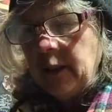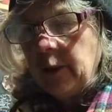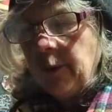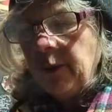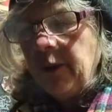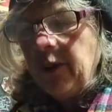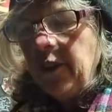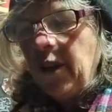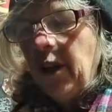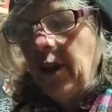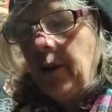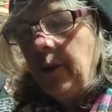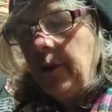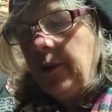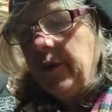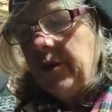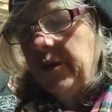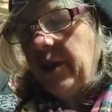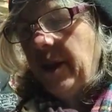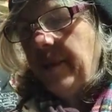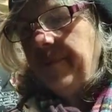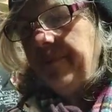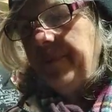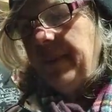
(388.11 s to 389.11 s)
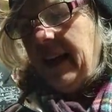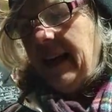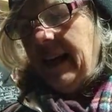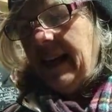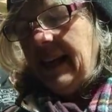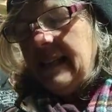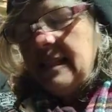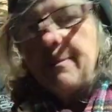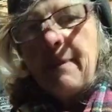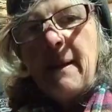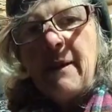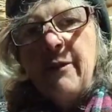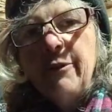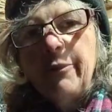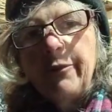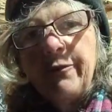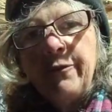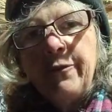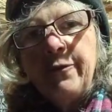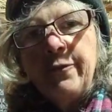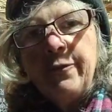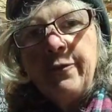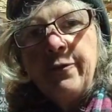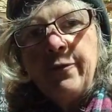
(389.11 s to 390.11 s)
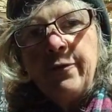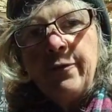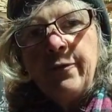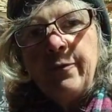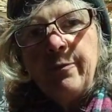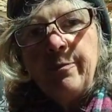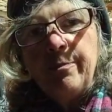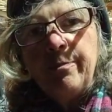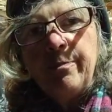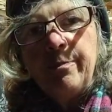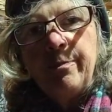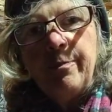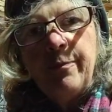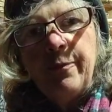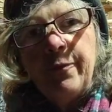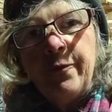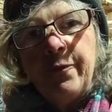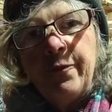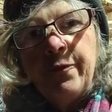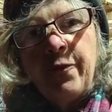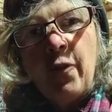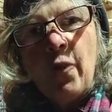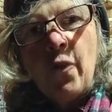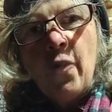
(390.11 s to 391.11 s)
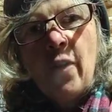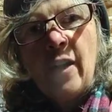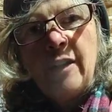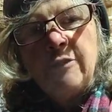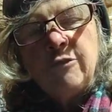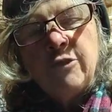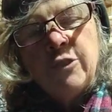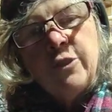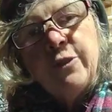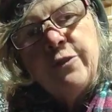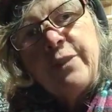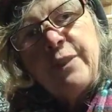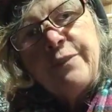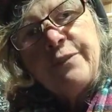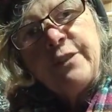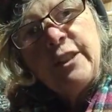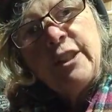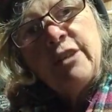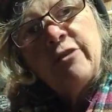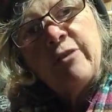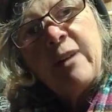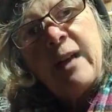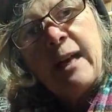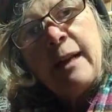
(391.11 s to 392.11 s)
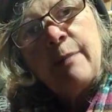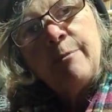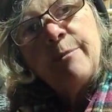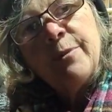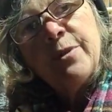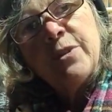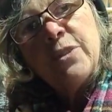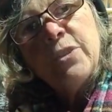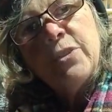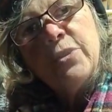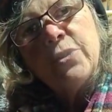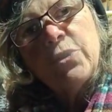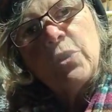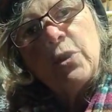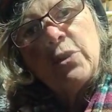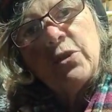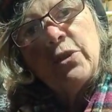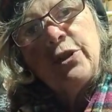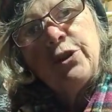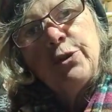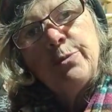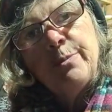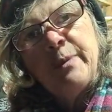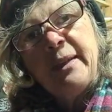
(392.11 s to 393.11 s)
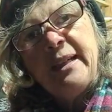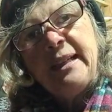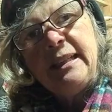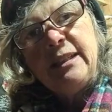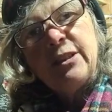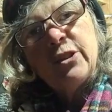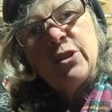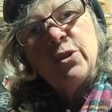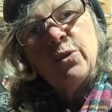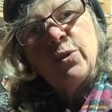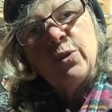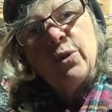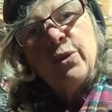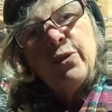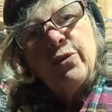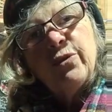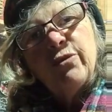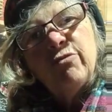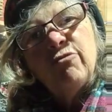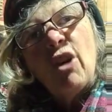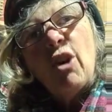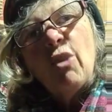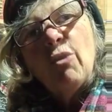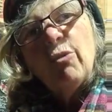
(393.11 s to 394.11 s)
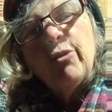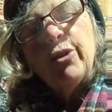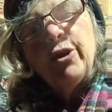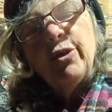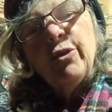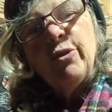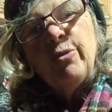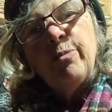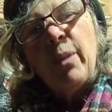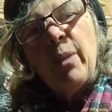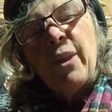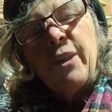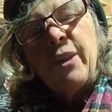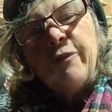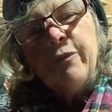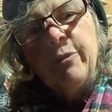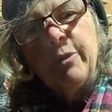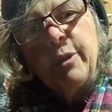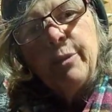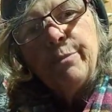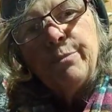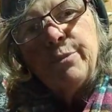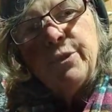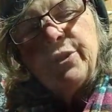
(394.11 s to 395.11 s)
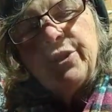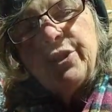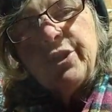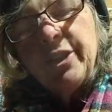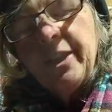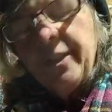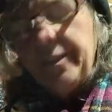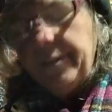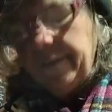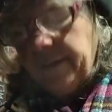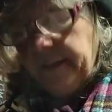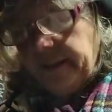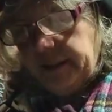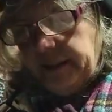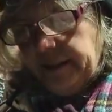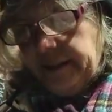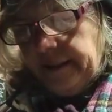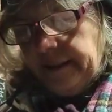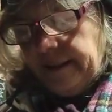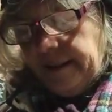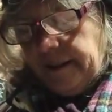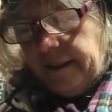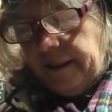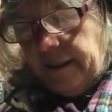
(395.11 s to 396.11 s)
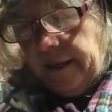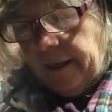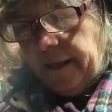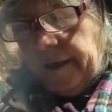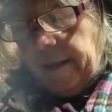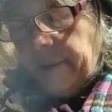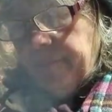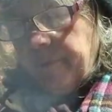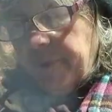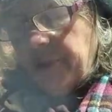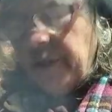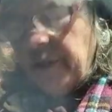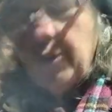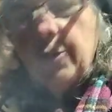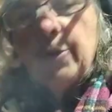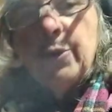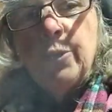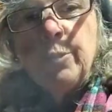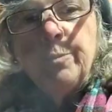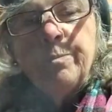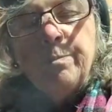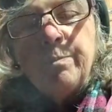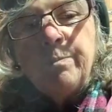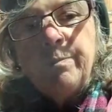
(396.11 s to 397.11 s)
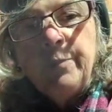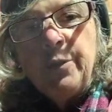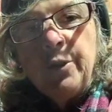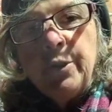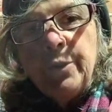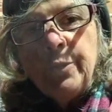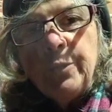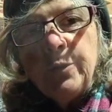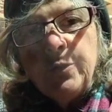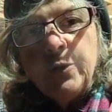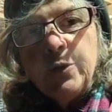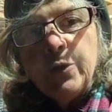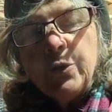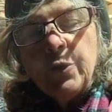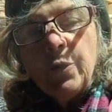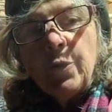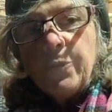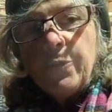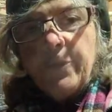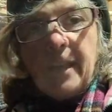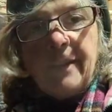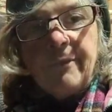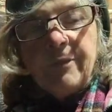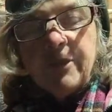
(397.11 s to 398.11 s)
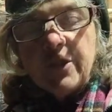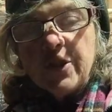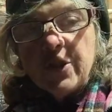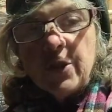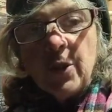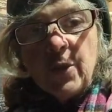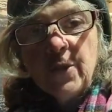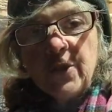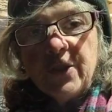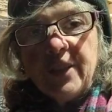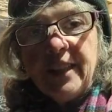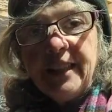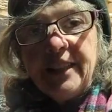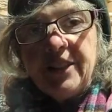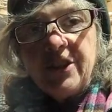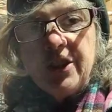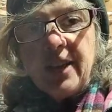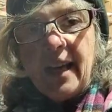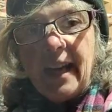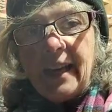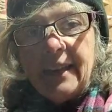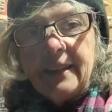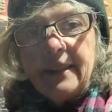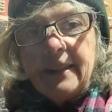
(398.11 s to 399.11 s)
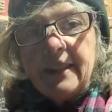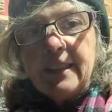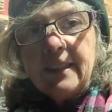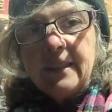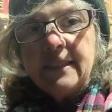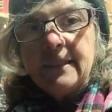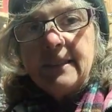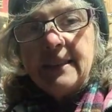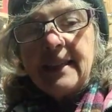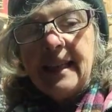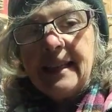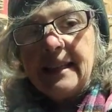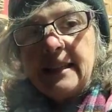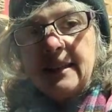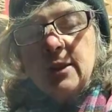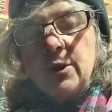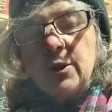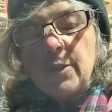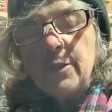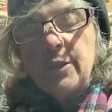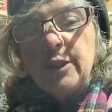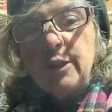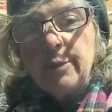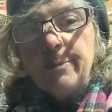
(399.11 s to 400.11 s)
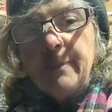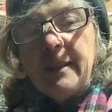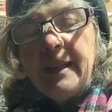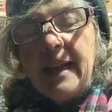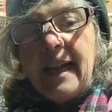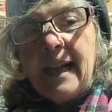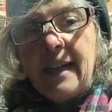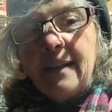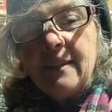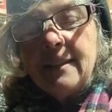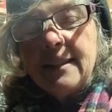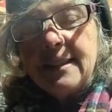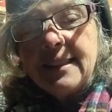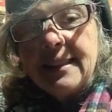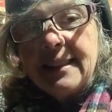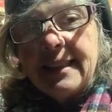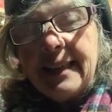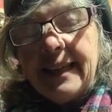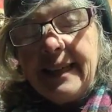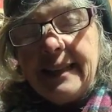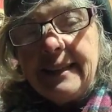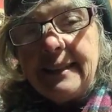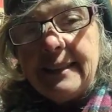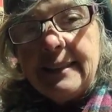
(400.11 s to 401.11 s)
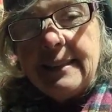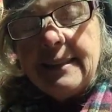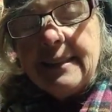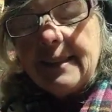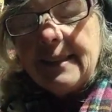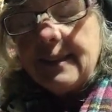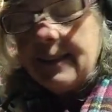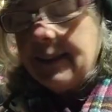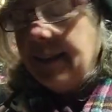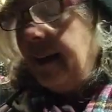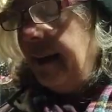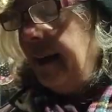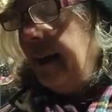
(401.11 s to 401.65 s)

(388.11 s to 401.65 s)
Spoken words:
one of those, it's about 450 grams of sausage meat sort of roll you buy from your butcher. You could use your favourite sausage and take the sausage meat out of the skins.